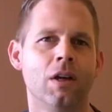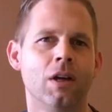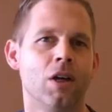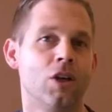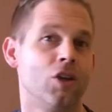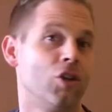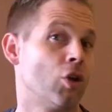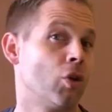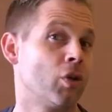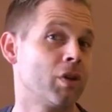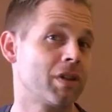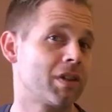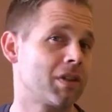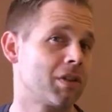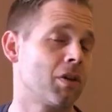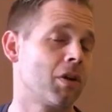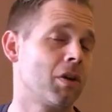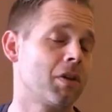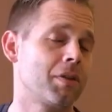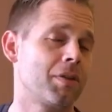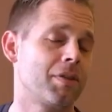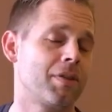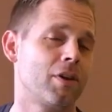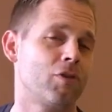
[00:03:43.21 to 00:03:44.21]
No, it's
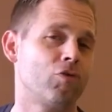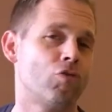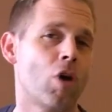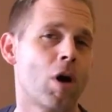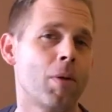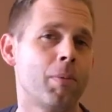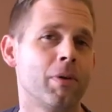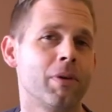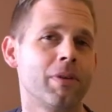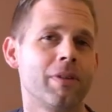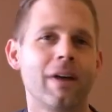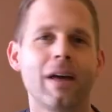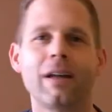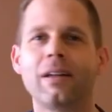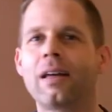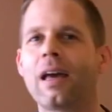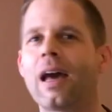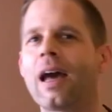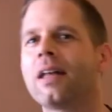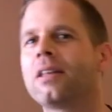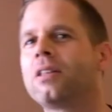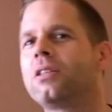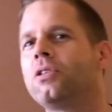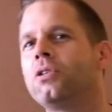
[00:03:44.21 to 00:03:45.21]
not the robot that
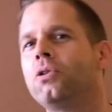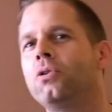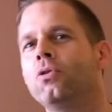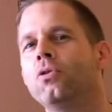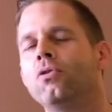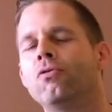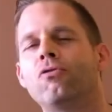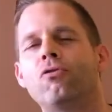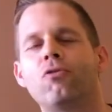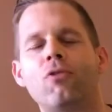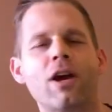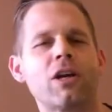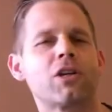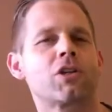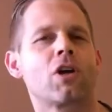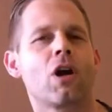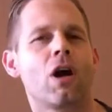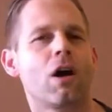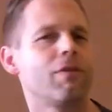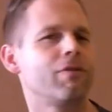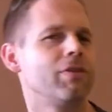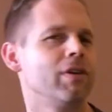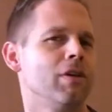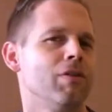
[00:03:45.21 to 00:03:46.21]
gets you fresh
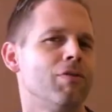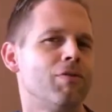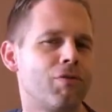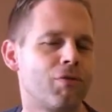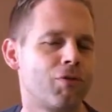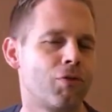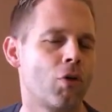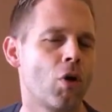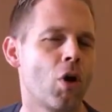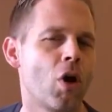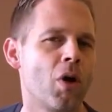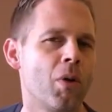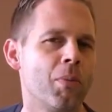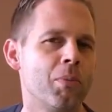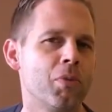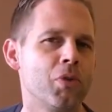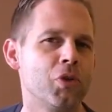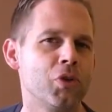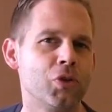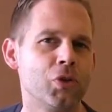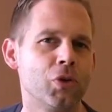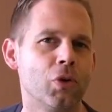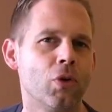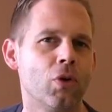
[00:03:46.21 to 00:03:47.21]
coffee from
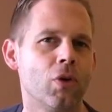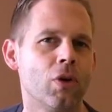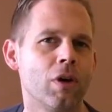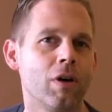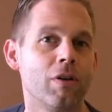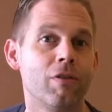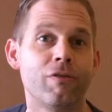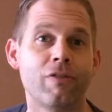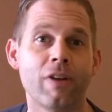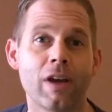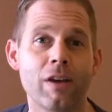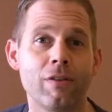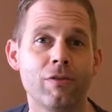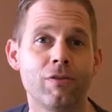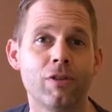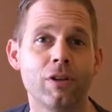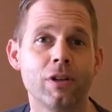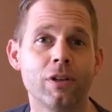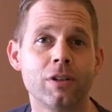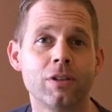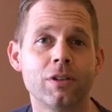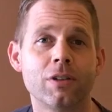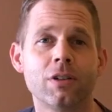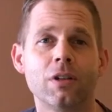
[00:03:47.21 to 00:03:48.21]
your
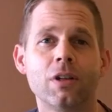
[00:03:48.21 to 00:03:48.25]
favorite,